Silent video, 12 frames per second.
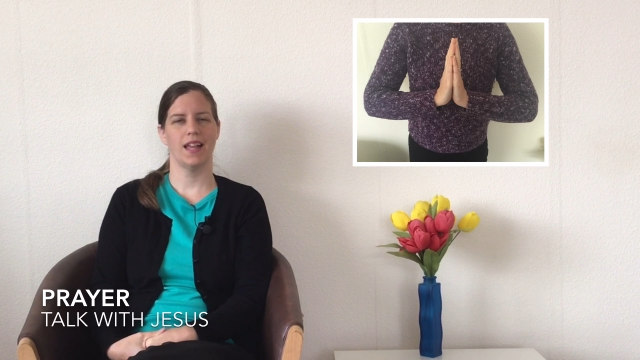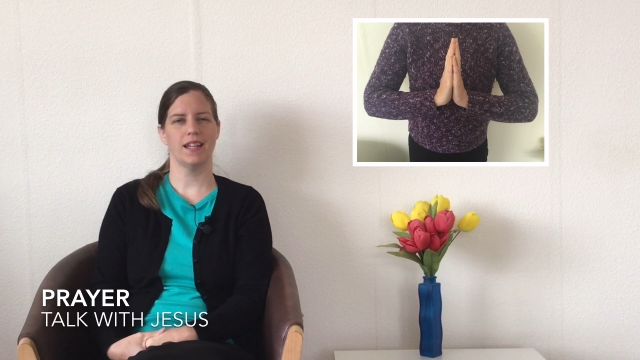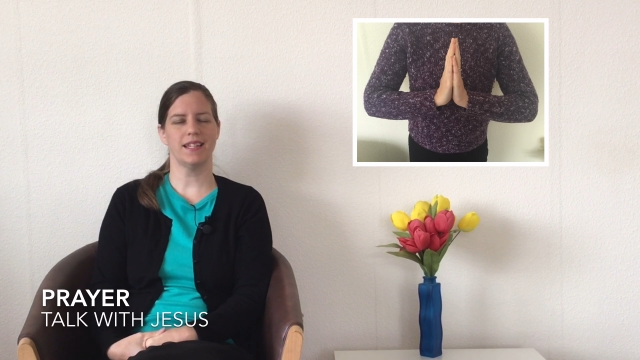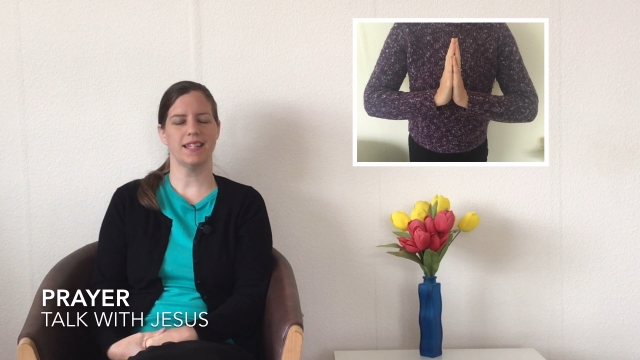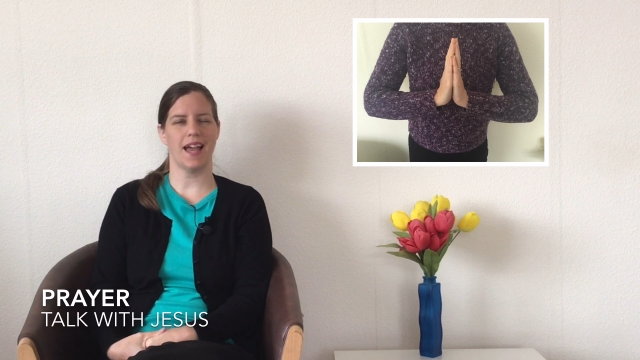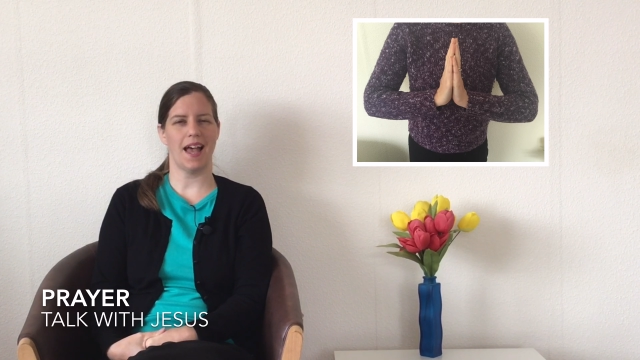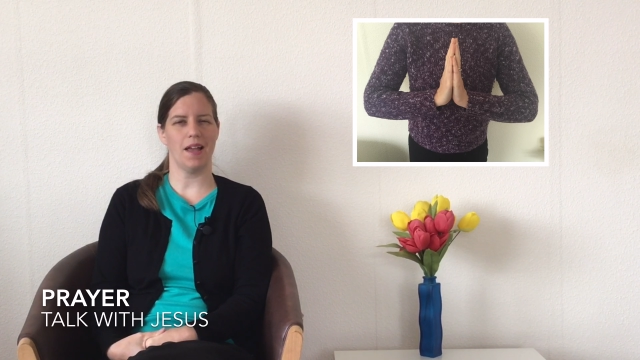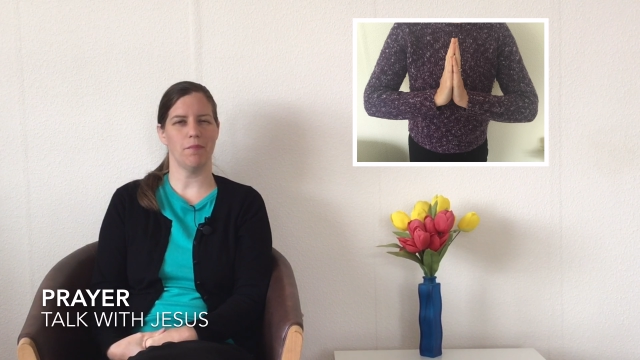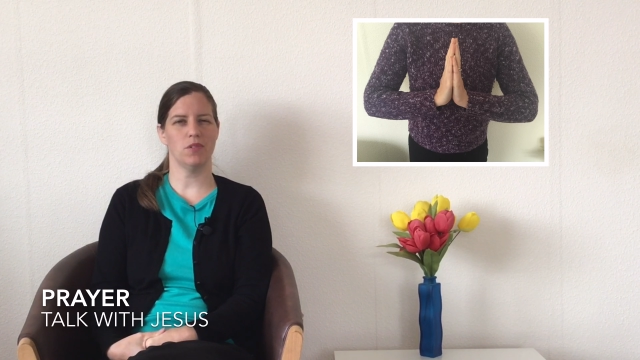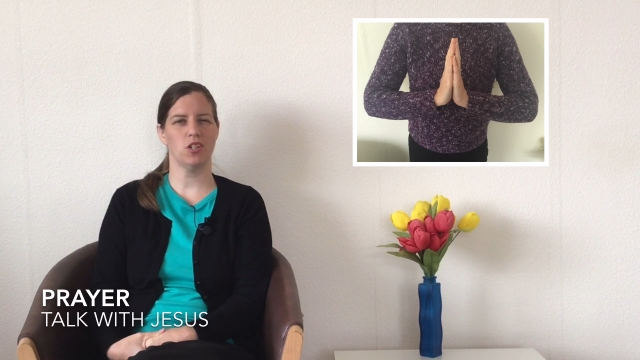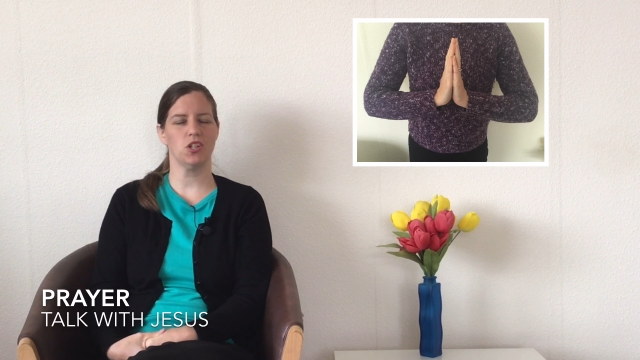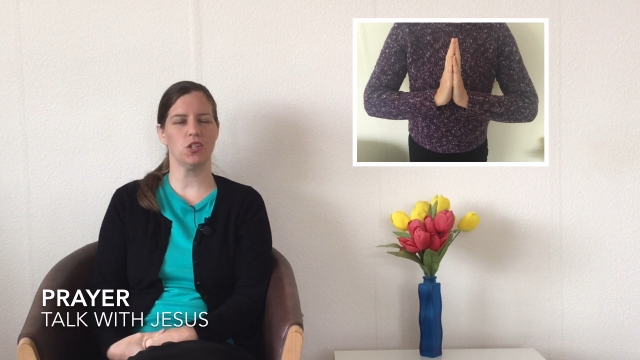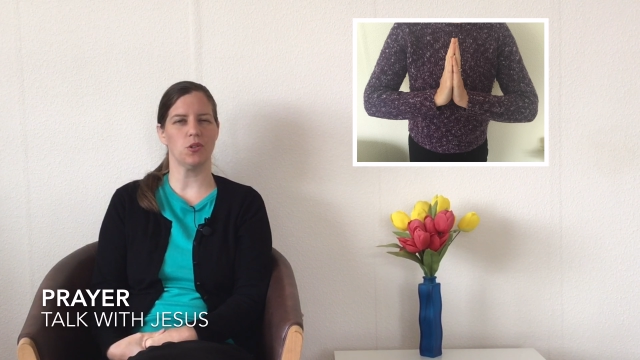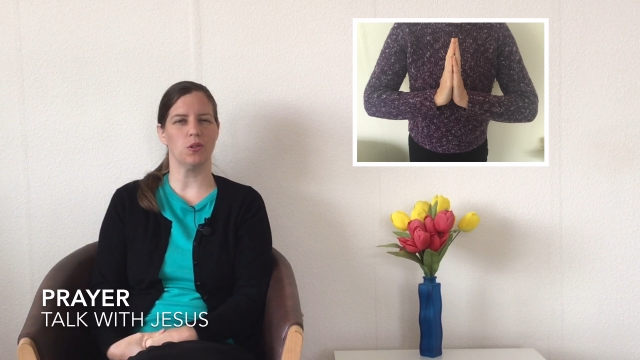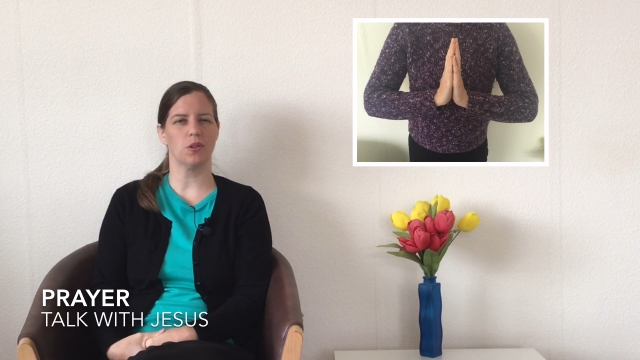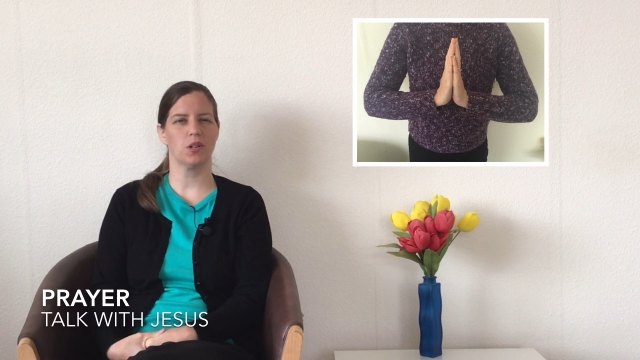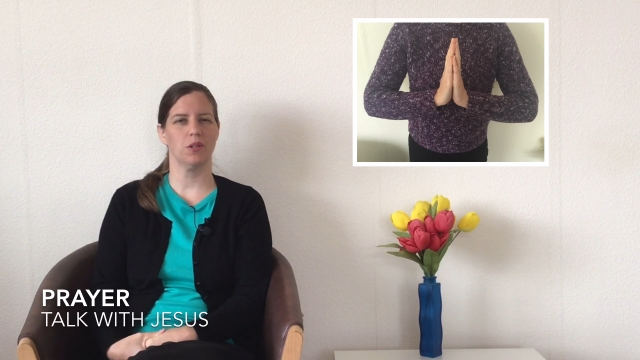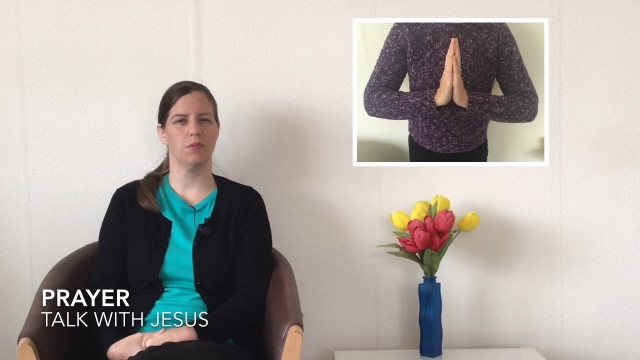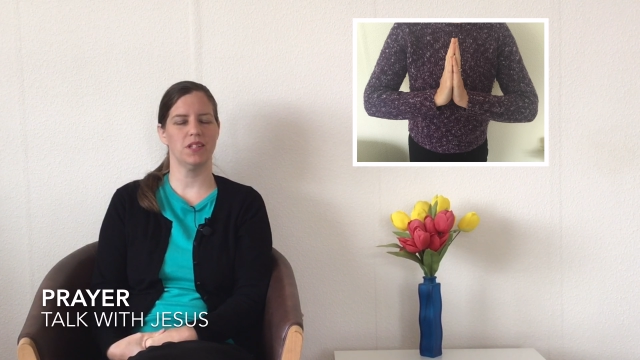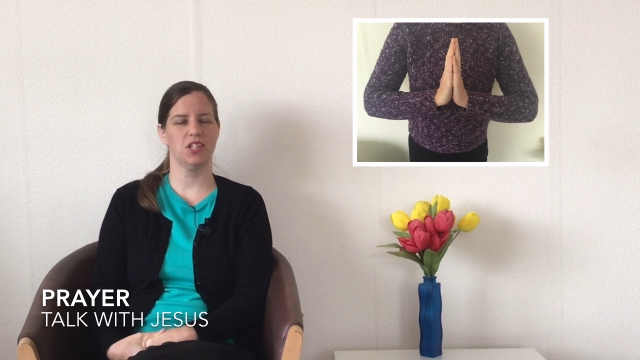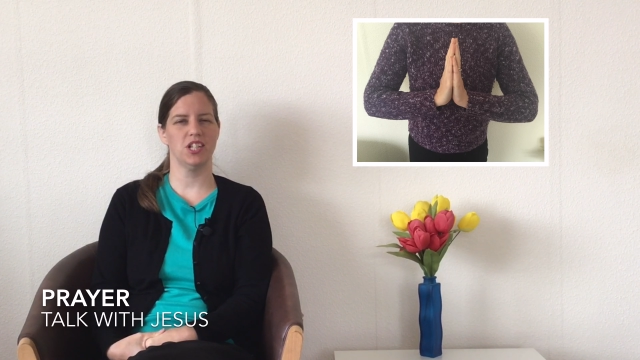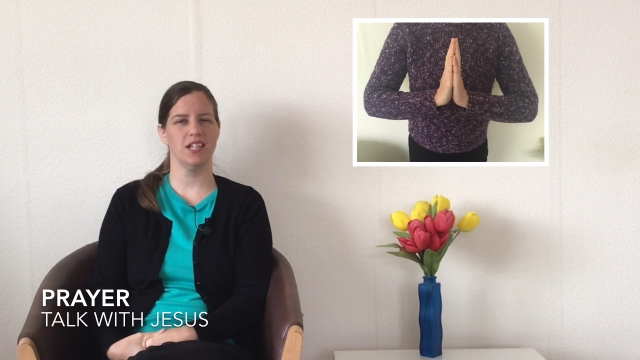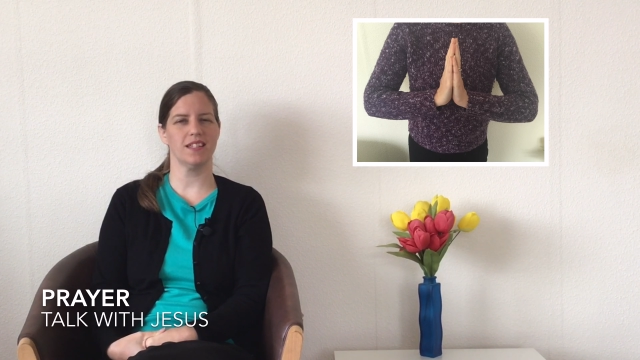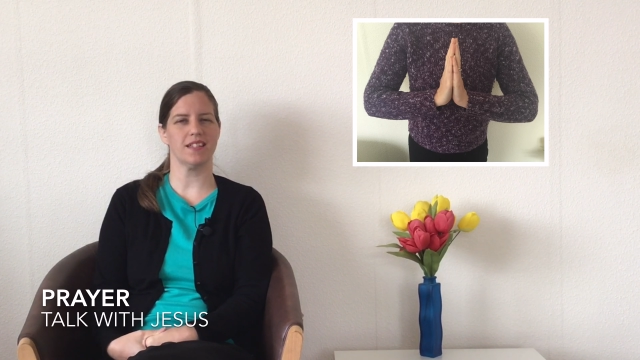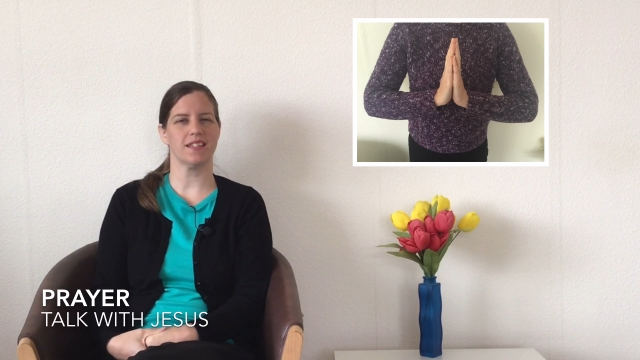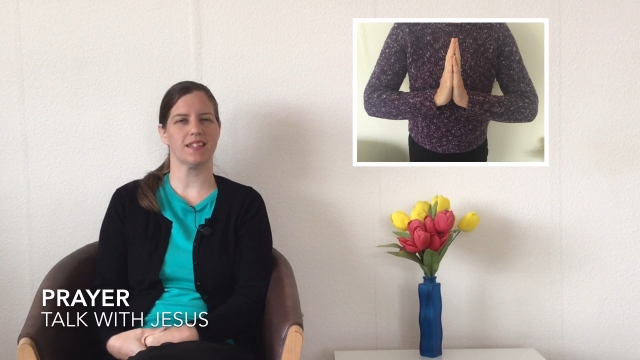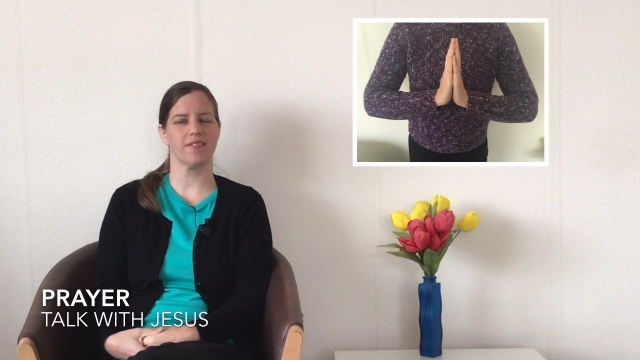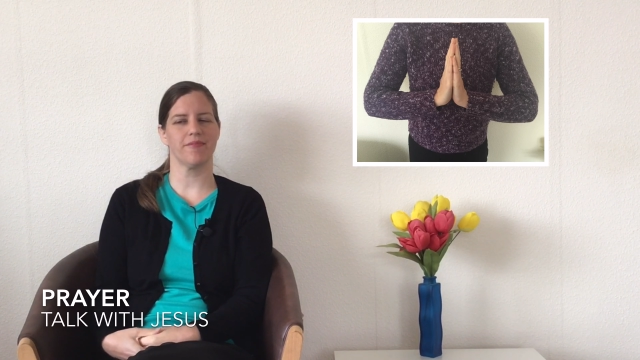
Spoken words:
Time to talk with Jesus.